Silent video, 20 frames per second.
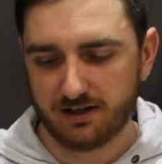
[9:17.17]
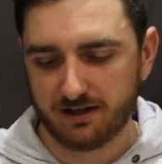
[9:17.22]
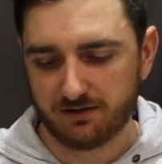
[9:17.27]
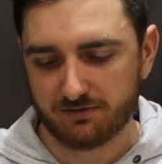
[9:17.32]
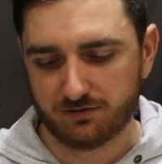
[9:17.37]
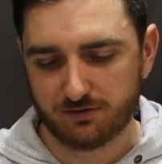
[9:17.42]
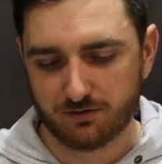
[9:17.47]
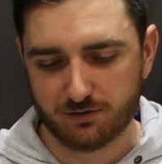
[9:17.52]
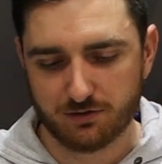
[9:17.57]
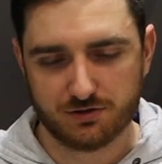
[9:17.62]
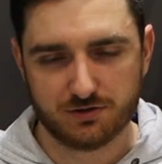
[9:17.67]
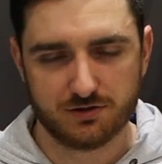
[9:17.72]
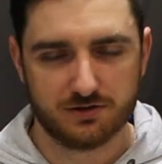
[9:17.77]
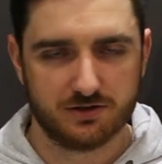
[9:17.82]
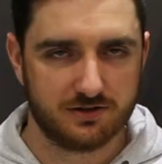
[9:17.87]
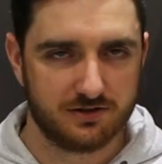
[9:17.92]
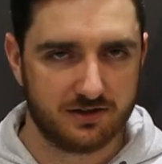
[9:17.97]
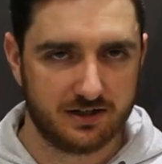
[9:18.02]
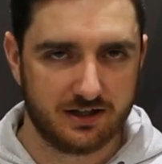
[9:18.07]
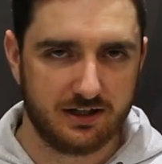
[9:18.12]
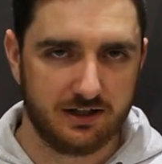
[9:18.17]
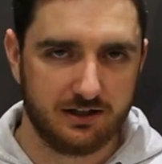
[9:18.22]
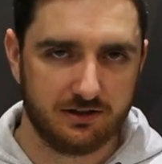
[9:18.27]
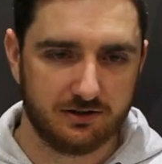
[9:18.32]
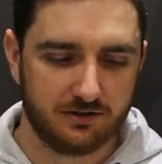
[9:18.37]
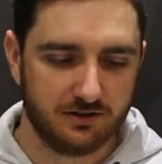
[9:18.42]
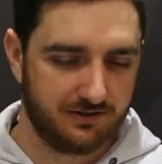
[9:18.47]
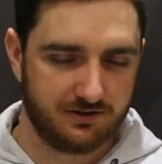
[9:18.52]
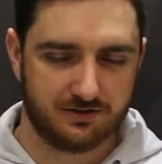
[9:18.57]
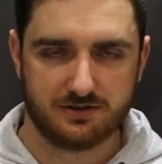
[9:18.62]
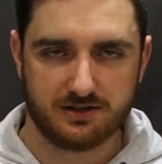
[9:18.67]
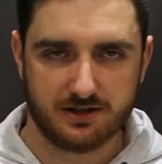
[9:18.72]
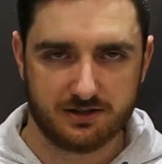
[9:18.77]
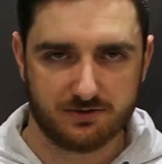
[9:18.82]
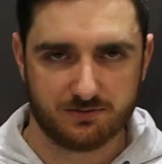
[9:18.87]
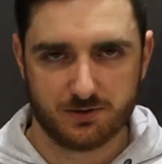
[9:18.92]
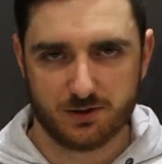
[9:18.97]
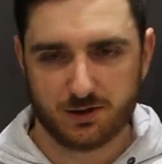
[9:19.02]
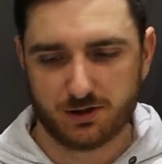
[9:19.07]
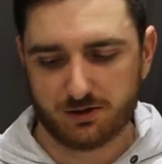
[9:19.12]
enough cushioned at the heel, this
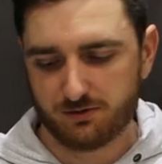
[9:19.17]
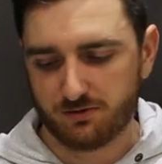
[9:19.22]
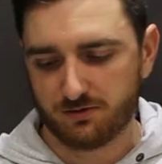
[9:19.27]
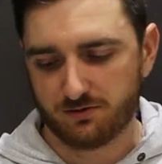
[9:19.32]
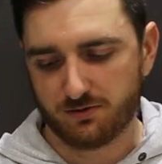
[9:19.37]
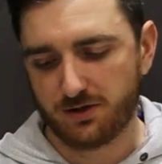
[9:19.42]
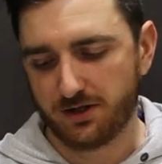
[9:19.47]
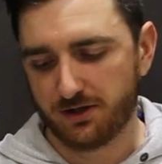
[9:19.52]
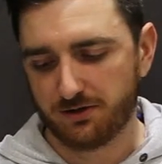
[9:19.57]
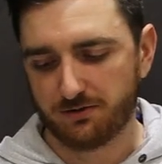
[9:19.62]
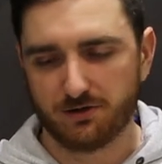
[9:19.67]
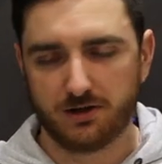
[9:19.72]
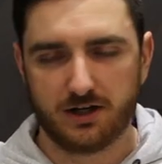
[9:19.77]
does work quite all